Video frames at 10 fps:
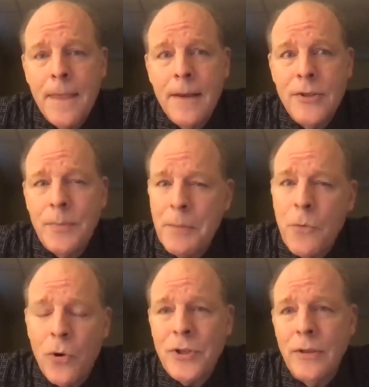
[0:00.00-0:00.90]

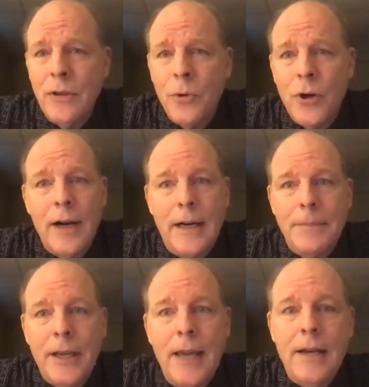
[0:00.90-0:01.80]
Supreme Court's a little more
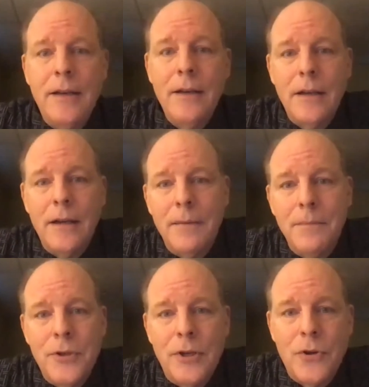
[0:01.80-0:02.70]
complicated.
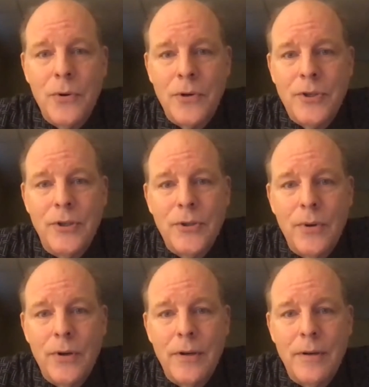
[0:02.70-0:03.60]
Judge Gorsuch
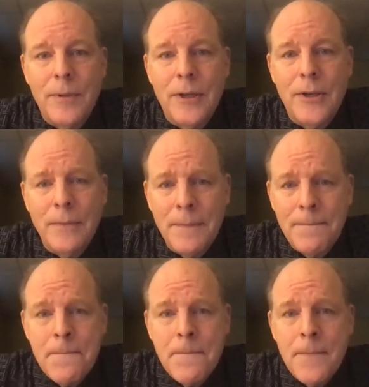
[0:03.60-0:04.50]
wrote an opinion
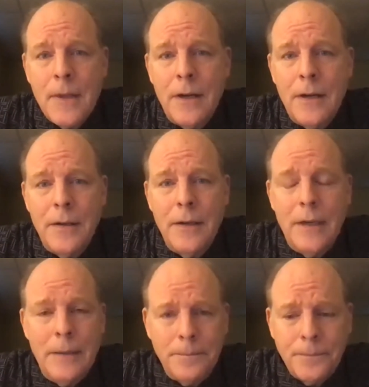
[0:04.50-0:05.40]

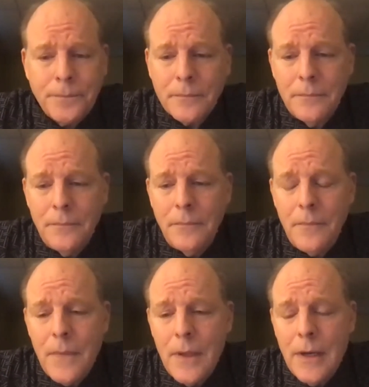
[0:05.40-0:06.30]
on
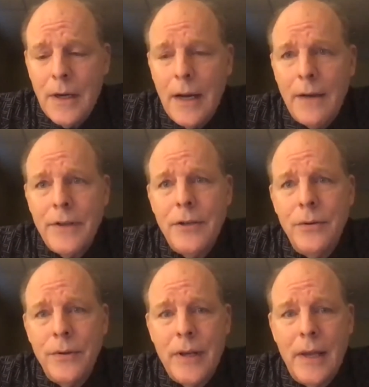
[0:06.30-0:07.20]
having to
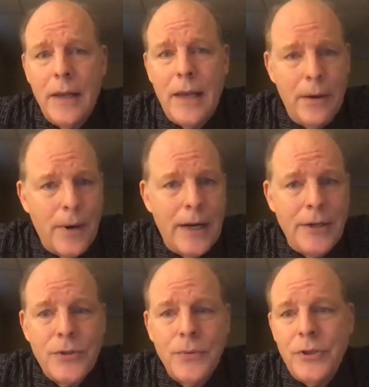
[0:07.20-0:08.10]
do with gay
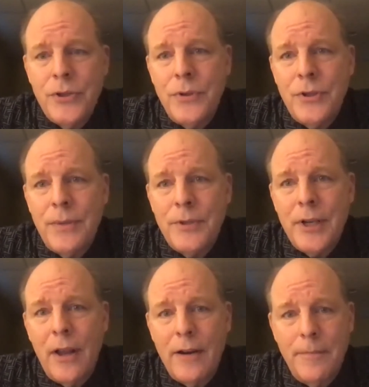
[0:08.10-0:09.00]
rights, which
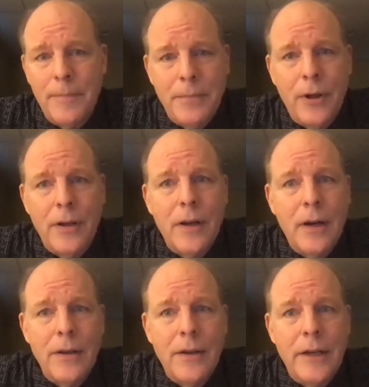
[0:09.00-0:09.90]
upset a lot of people
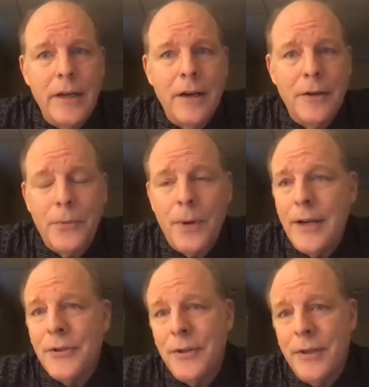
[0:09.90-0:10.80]
on the
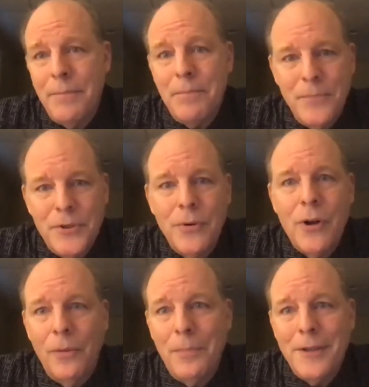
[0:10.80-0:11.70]
right. So the
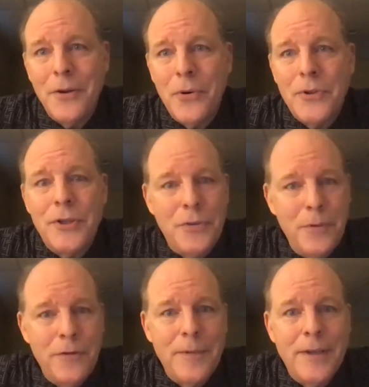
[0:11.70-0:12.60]
so-called But
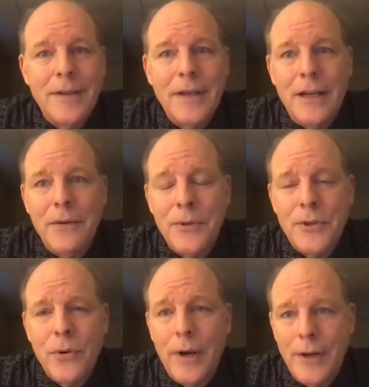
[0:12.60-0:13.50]
Gorsuch movement
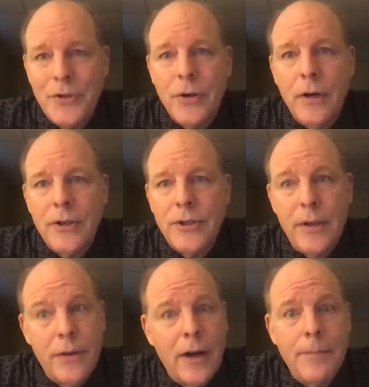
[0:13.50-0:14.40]
wasn't quite as strong as
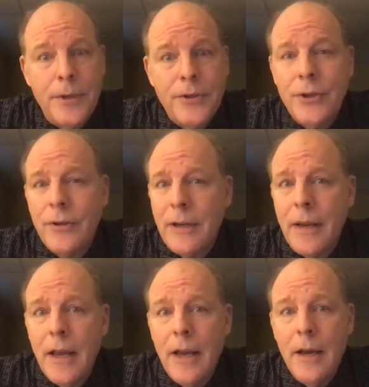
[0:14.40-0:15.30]
they thought. But
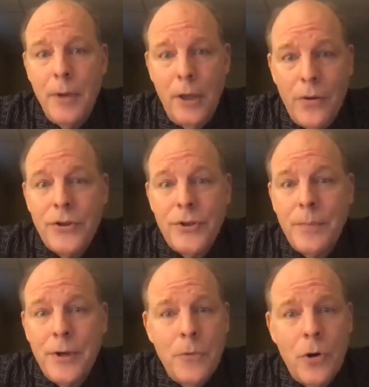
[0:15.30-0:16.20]
certainly below the
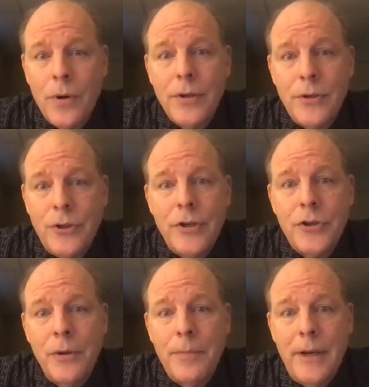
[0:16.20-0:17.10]
Supreme Court, the
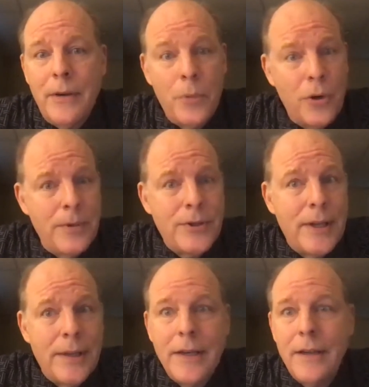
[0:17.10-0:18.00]
judicial appointments,
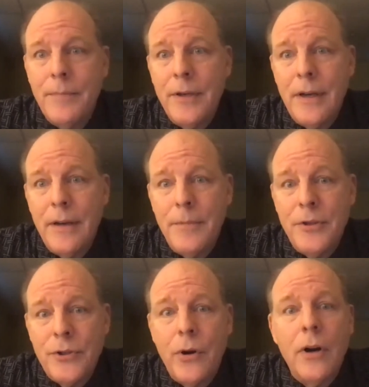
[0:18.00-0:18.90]
I think, have
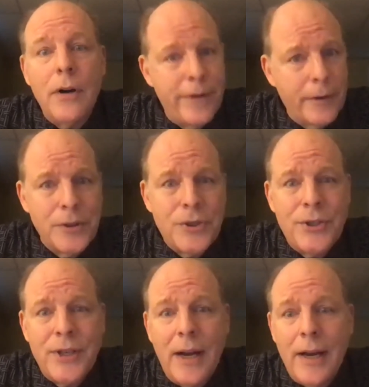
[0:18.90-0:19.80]
been strong. Federalist
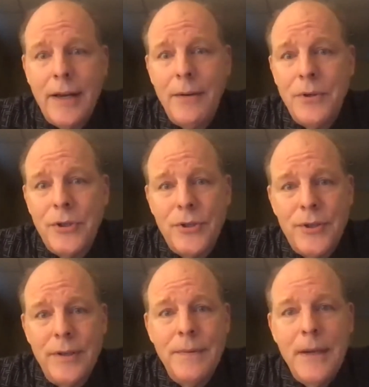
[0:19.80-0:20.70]
Society, which
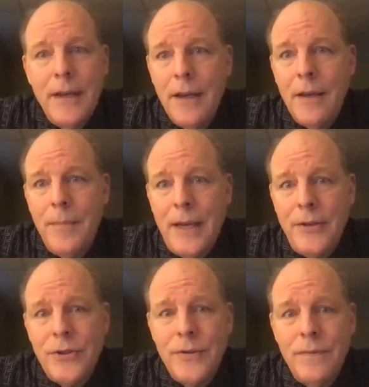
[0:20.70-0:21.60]
is the
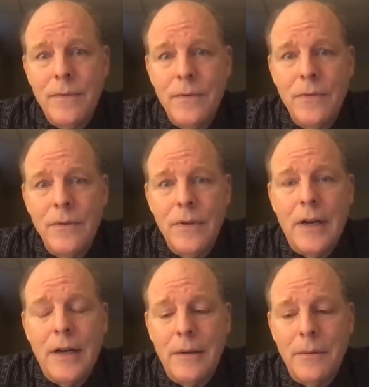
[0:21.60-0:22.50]
main
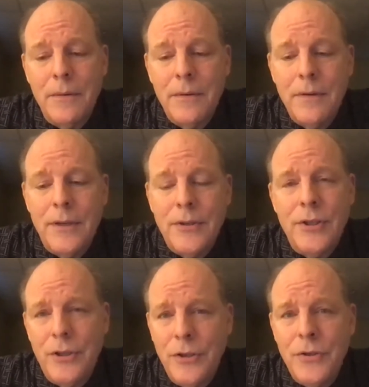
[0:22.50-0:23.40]

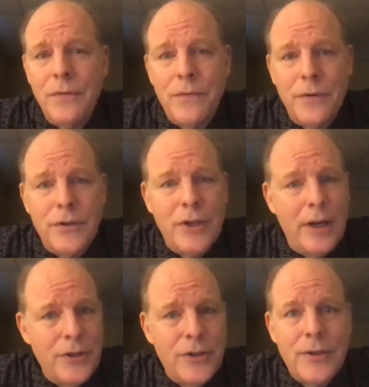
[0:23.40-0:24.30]
institution for
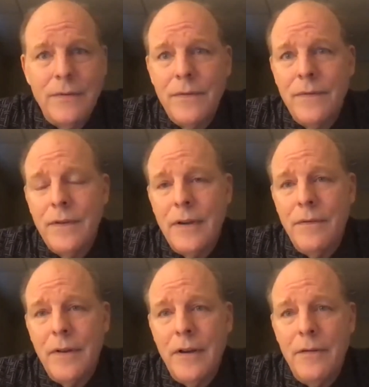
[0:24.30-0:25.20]
judges,
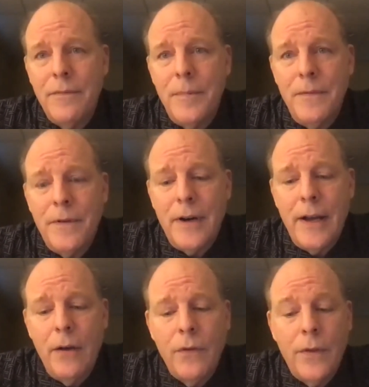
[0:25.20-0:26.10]
have been
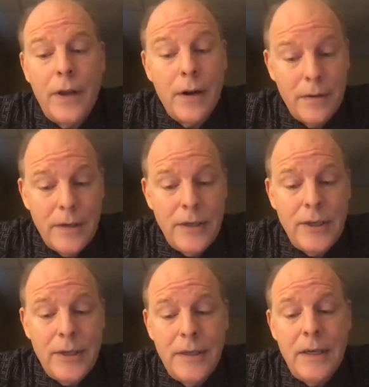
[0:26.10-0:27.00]
very helpful there. And
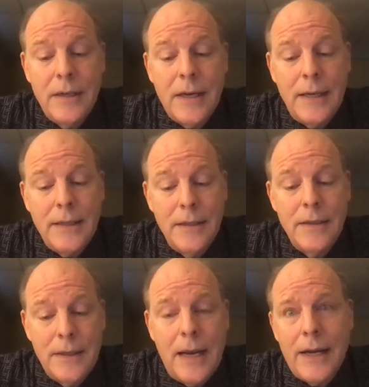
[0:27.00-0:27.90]
he did cut
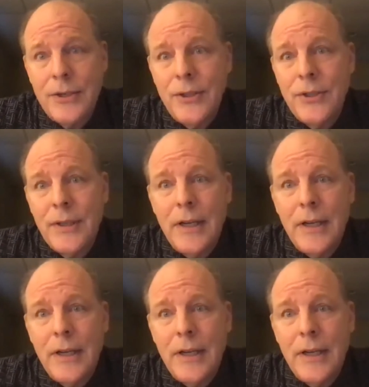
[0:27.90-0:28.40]
taxes.